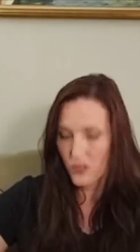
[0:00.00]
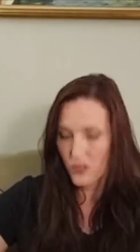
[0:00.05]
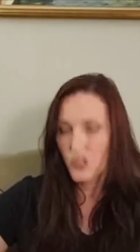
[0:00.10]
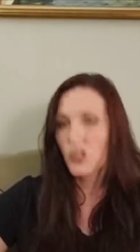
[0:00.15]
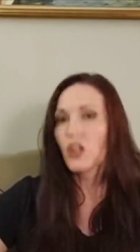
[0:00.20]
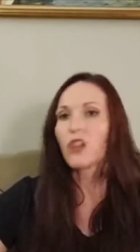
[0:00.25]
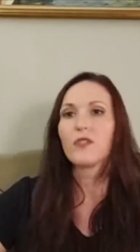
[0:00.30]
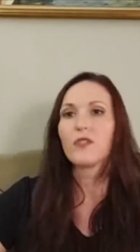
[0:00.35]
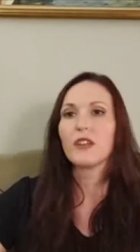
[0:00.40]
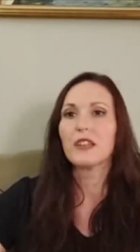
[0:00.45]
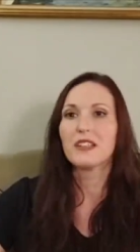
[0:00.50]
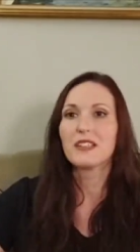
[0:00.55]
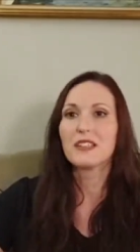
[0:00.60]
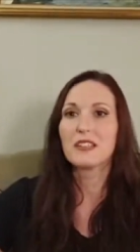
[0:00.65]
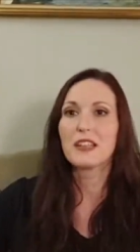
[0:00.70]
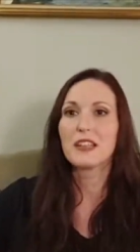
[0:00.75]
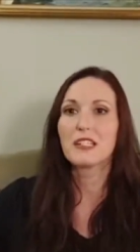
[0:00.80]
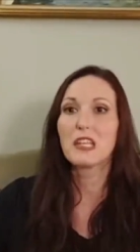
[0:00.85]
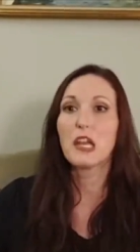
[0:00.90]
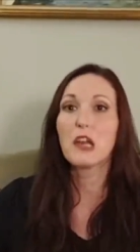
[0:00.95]
servant. He's
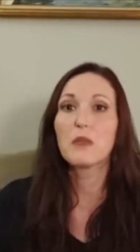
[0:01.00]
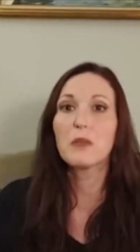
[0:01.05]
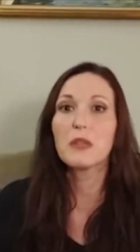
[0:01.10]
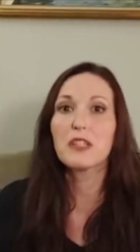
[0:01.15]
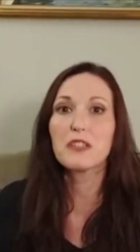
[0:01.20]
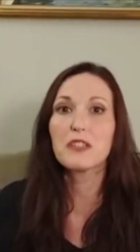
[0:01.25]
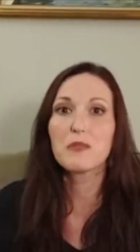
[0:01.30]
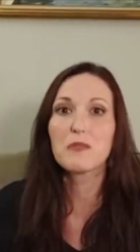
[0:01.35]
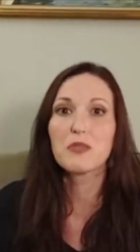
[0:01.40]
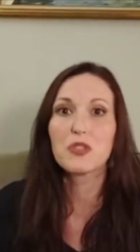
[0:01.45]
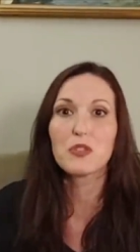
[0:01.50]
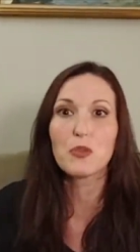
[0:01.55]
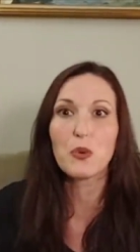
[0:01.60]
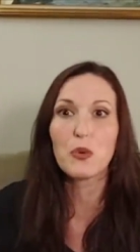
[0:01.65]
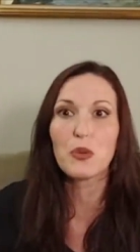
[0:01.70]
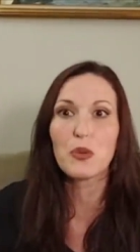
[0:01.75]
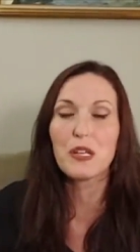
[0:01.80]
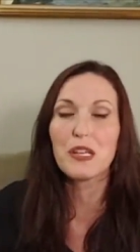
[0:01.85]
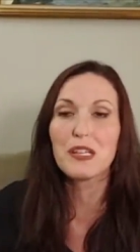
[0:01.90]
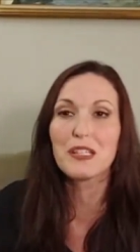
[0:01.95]
like, Tell me some
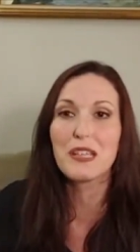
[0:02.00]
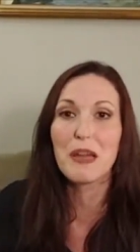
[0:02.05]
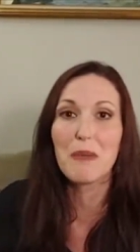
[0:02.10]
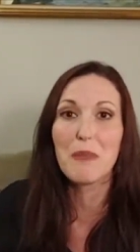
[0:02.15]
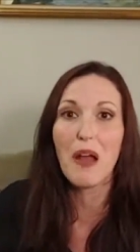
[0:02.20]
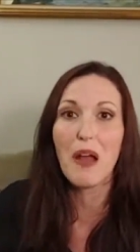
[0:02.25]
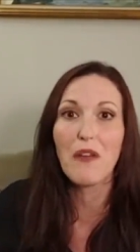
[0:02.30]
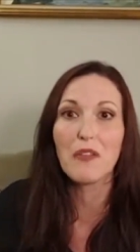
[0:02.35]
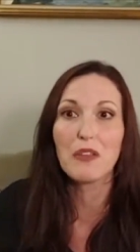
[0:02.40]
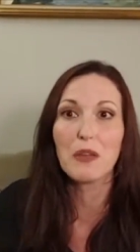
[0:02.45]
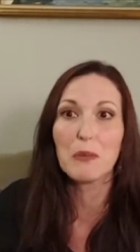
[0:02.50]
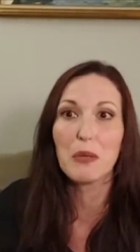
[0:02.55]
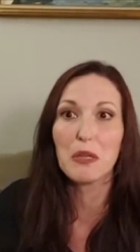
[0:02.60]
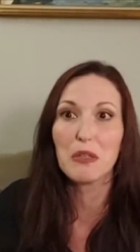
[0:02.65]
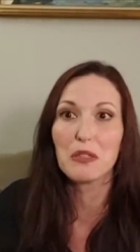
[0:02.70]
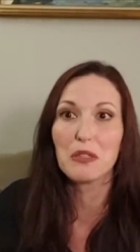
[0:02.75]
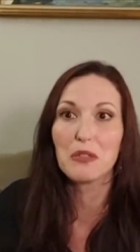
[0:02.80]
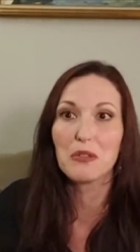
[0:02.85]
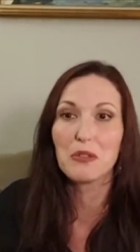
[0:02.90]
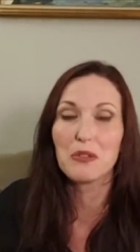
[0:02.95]
stories about the
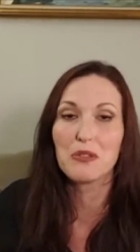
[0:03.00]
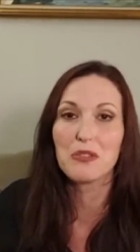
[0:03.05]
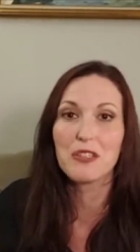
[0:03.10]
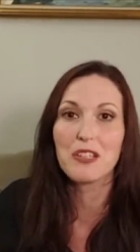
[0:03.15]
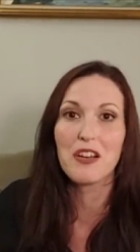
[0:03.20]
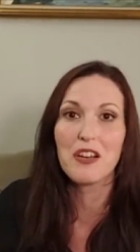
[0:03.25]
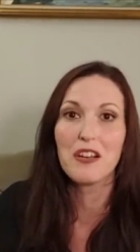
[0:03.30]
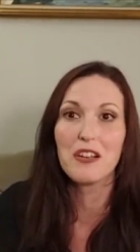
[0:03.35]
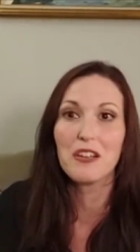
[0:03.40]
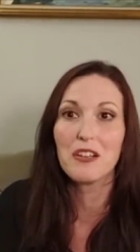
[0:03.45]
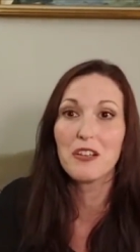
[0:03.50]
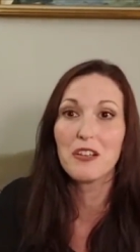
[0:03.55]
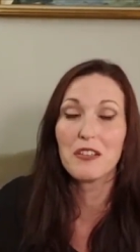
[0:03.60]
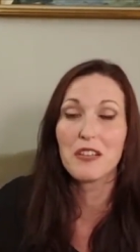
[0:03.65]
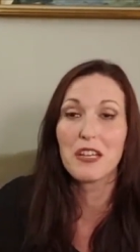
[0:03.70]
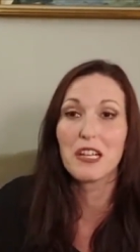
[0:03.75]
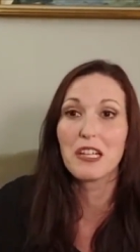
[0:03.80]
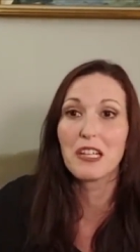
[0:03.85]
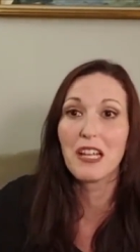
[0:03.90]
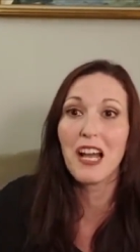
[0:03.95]
miracles uh,
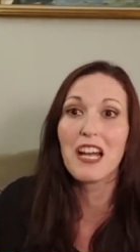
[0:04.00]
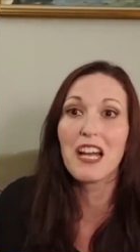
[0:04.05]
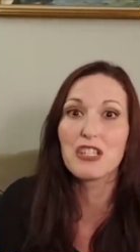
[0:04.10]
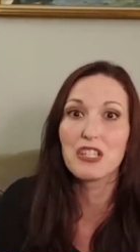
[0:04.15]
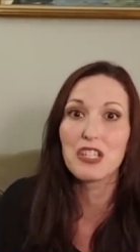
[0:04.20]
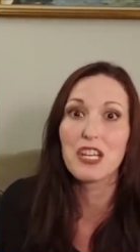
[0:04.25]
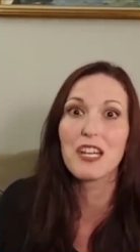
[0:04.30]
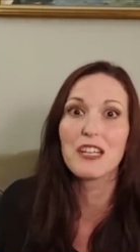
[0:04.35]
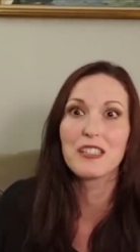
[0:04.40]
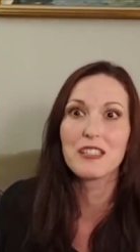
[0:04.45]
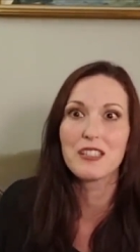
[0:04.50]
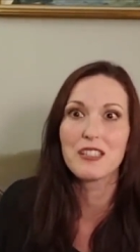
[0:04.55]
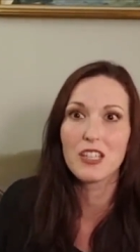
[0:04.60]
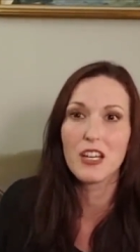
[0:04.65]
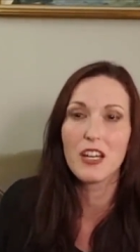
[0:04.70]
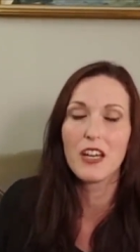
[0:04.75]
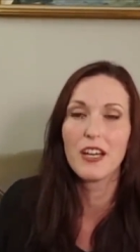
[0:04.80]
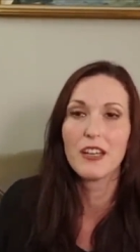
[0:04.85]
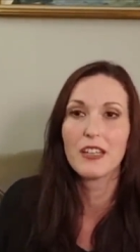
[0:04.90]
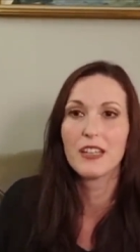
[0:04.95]
that Elijah has
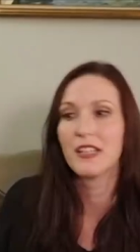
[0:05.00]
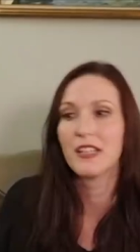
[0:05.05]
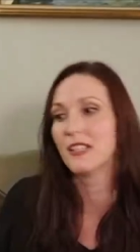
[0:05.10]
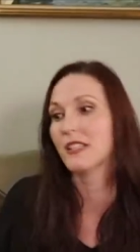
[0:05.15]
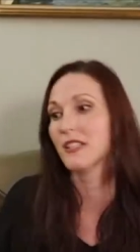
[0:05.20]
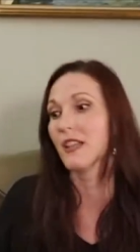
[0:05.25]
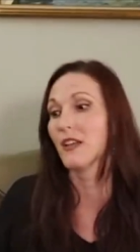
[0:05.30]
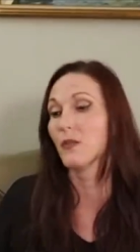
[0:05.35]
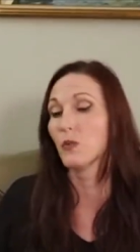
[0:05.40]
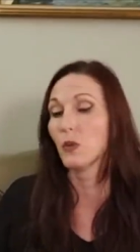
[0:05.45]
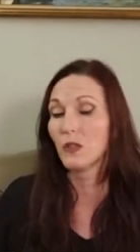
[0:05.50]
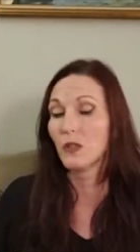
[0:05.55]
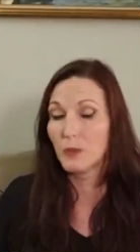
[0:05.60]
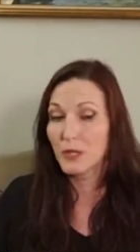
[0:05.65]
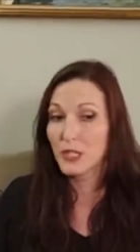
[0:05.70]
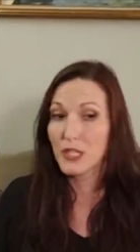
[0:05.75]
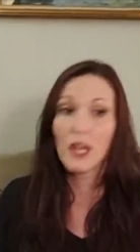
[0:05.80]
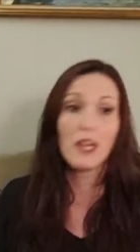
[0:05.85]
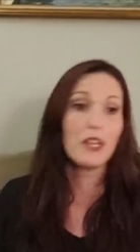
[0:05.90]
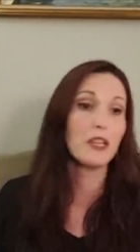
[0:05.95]
done. And he said, Well, let me
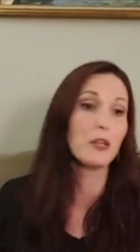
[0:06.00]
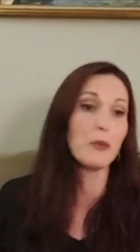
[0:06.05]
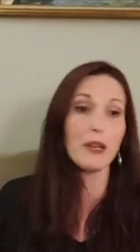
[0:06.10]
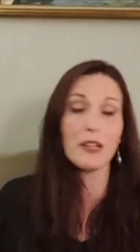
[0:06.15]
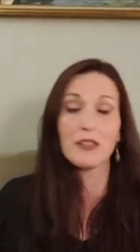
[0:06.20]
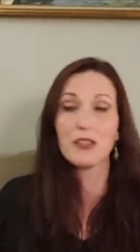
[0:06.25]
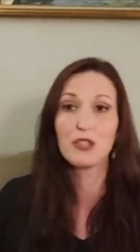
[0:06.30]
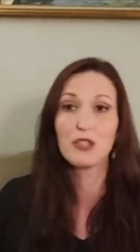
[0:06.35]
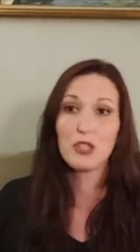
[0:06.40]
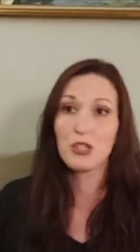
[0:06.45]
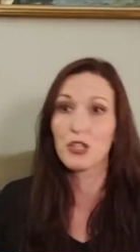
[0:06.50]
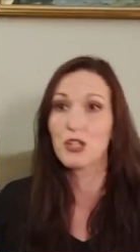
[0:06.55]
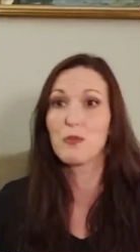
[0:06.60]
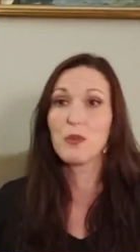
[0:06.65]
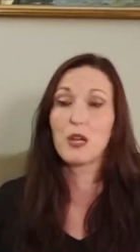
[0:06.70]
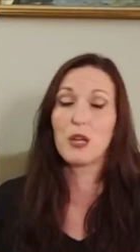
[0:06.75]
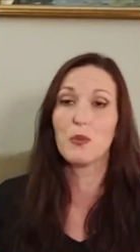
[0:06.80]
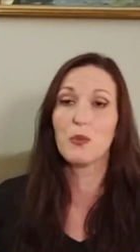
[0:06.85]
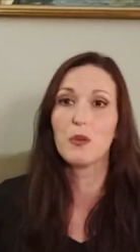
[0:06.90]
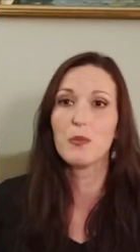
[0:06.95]
tell you about the
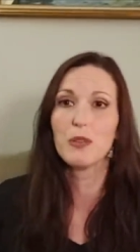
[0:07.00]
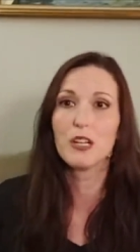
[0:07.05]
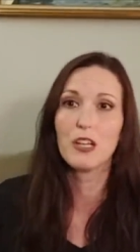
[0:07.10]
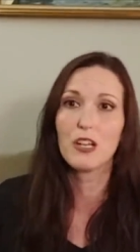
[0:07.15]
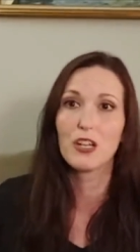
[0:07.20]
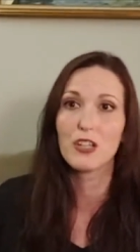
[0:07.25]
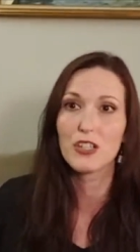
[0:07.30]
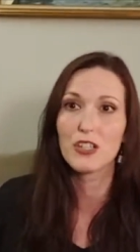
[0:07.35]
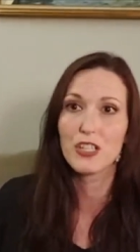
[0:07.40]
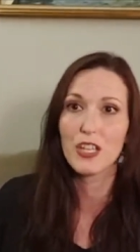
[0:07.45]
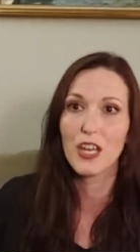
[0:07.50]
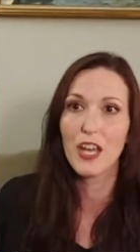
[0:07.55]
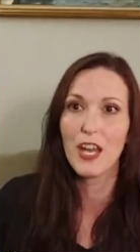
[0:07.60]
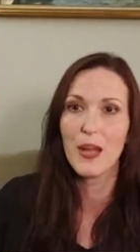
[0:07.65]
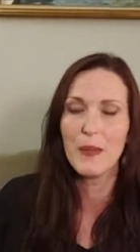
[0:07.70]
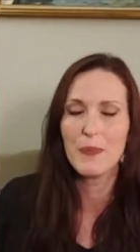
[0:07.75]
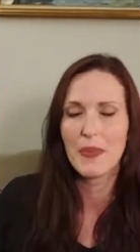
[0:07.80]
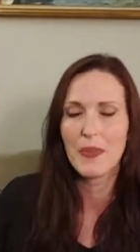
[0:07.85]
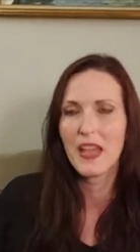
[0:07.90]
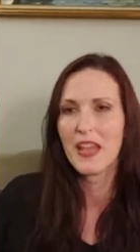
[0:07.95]
Shunammite woman and her son.
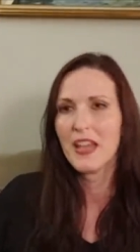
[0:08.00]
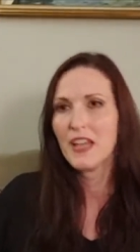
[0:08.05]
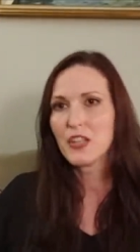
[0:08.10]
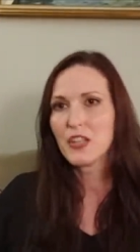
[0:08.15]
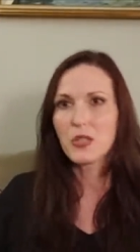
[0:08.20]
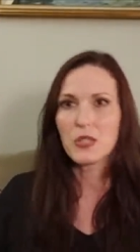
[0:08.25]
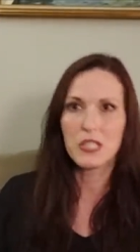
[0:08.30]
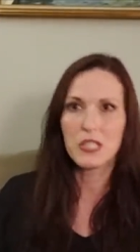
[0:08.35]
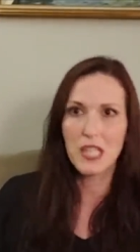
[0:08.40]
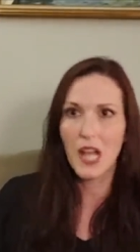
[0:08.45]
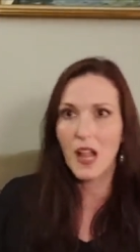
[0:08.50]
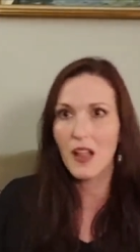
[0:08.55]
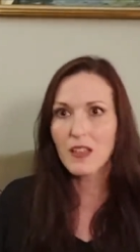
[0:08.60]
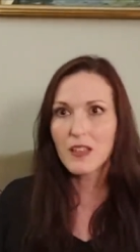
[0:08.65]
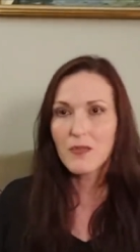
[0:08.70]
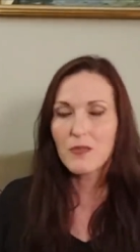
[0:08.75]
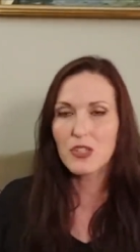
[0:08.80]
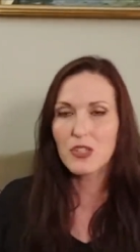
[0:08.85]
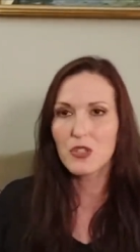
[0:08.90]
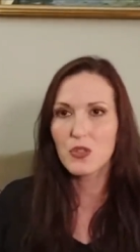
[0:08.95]
So he's telling
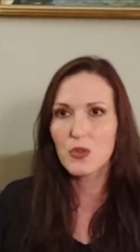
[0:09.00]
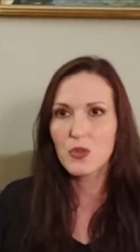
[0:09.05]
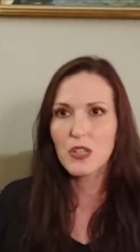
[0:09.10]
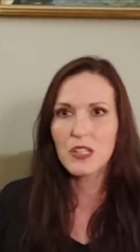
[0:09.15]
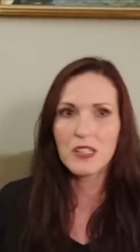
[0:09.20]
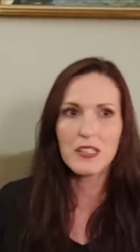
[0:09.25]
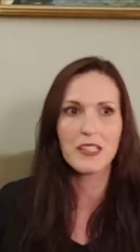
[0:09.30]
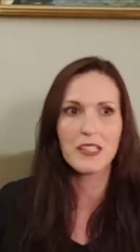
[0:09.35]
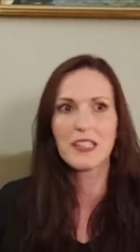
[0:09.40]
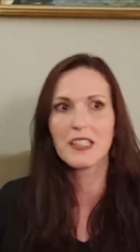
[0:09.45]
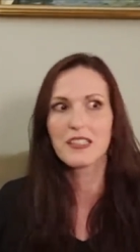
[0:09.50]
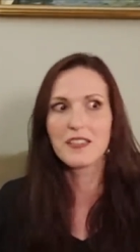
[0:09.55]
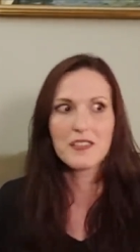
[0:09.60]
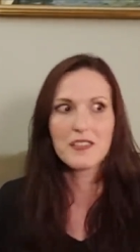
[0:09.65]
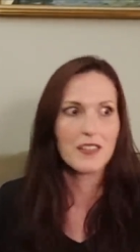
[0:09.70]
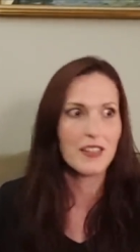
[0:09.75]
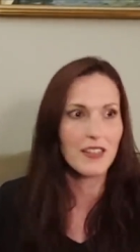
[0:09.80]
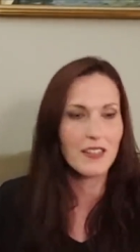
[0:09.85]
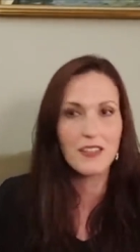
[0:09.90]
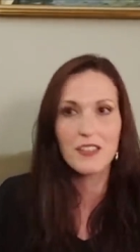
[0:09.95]
him the story, and the king's
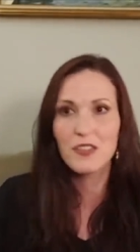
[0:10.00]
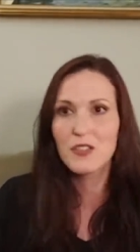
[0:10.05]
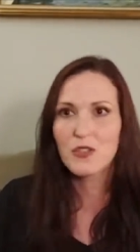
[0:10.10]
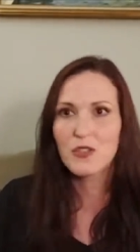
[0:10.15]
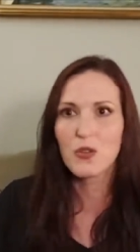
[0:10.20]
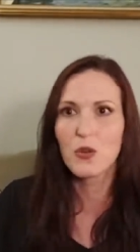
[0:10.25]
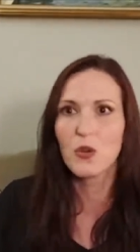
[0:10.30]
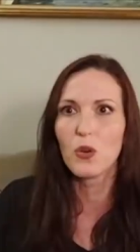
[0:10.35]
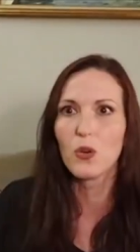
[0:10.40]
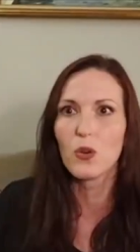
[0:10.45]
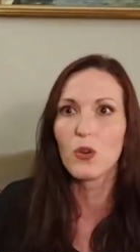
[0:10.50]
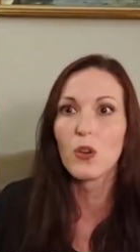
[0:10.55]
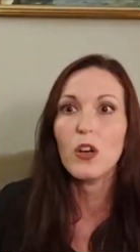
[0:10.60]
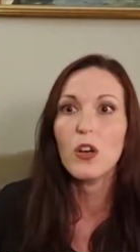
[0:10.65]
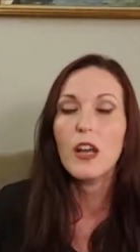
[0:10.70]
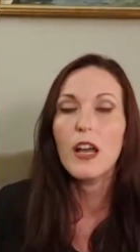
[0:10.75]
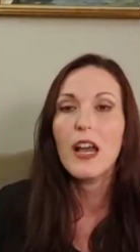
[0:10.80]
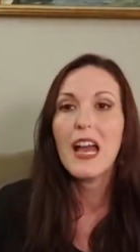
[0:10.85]
like, This is cool.